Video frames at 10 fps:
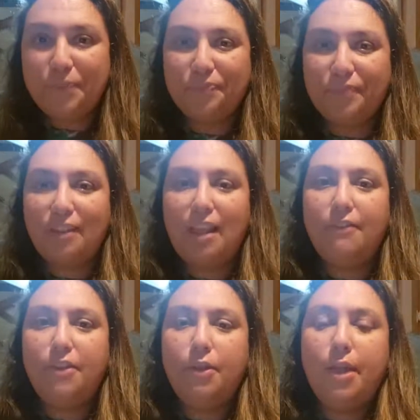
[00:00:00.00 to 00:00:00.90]
Love
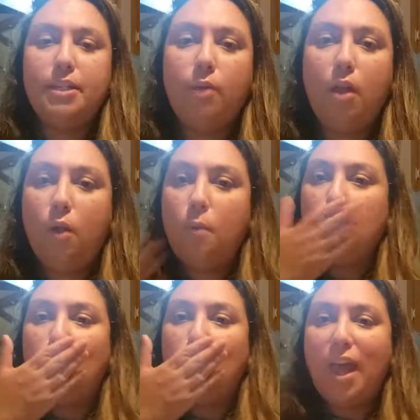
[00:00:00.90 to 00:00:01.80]
you, Auntie Ro.
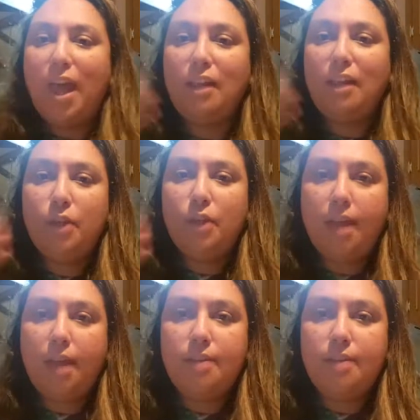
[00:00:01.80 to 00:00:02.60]
I love you guys.